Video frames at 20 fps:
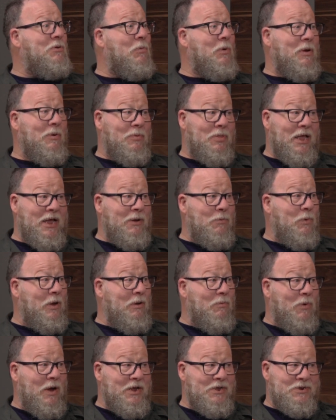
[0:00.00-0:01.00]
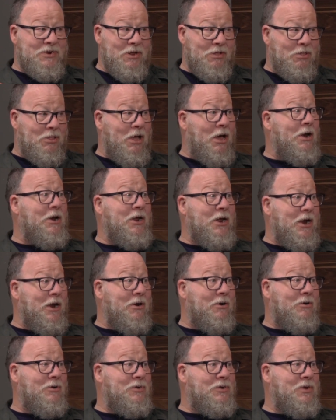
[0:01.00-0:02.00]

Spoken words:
and we waste a lot of years.